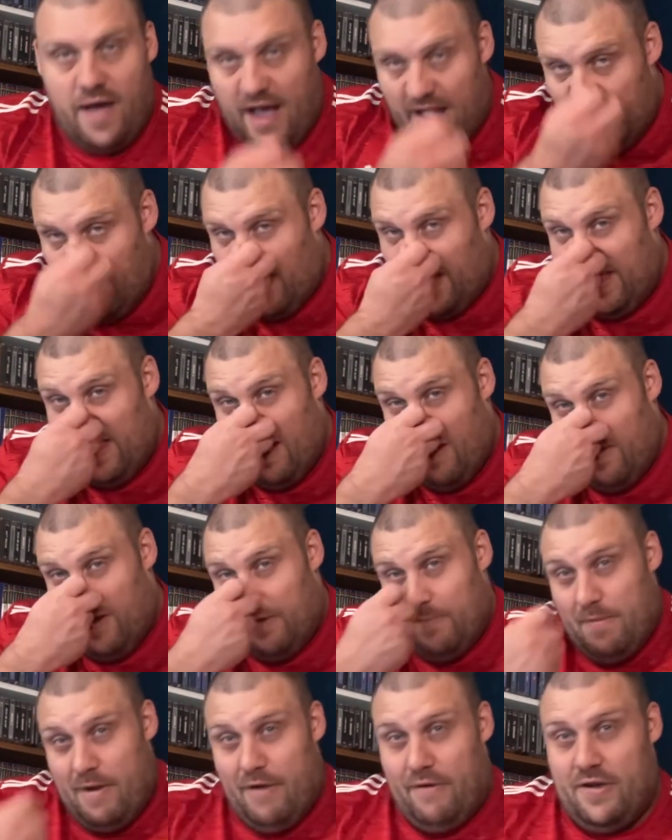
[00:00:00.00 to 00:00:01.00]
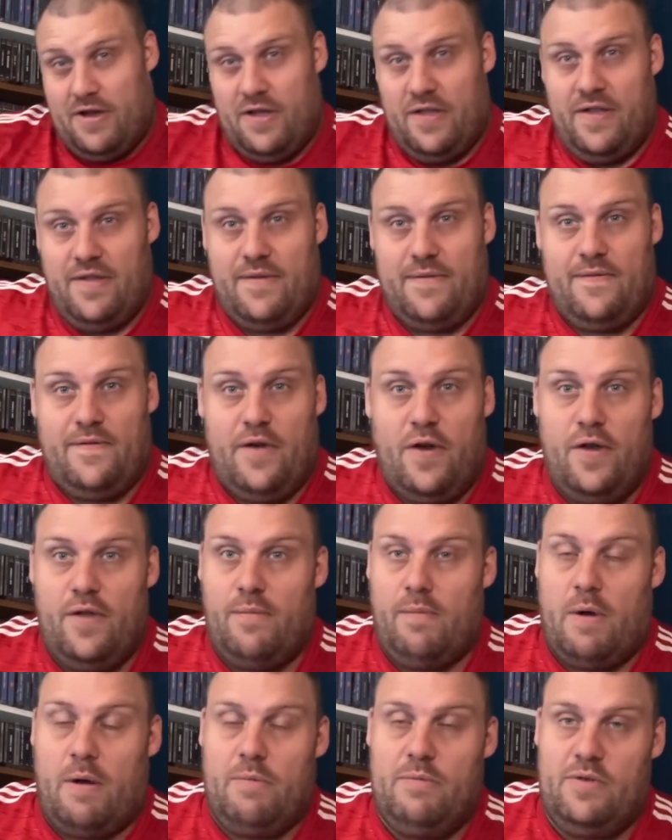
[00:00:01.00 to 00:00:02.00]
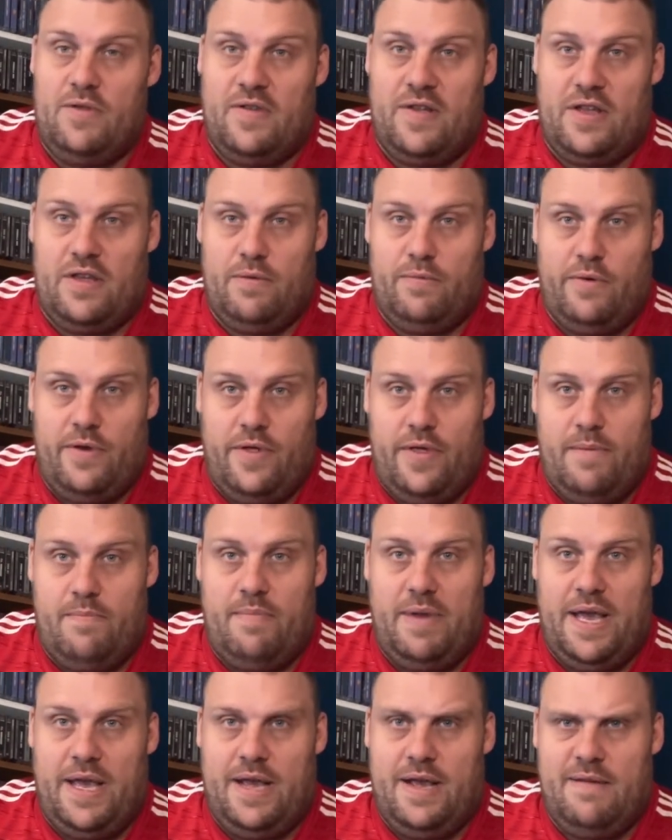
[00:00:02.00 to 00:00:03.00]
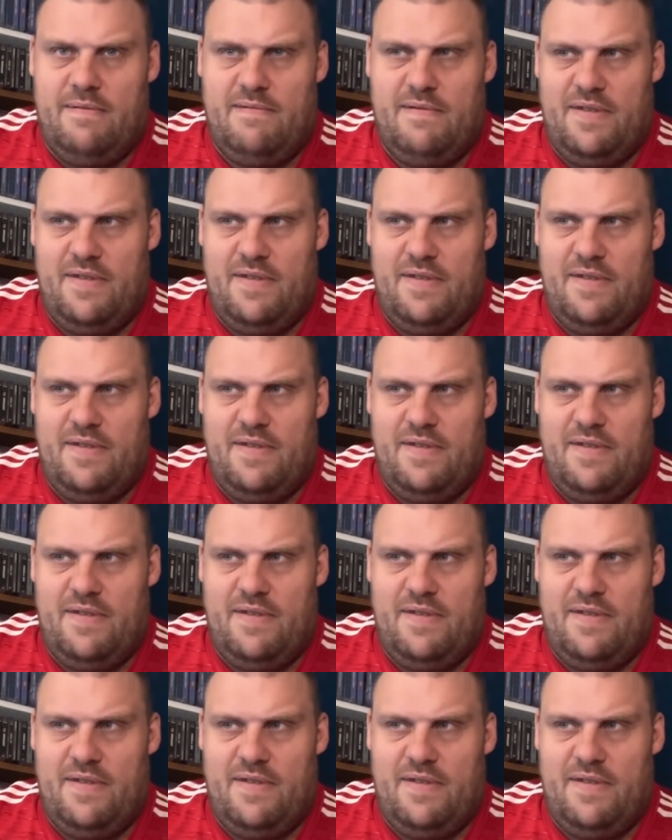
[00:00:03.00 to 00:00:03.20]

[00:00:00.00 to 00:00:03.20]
and I know in America there's a third one, which is actually one of the big,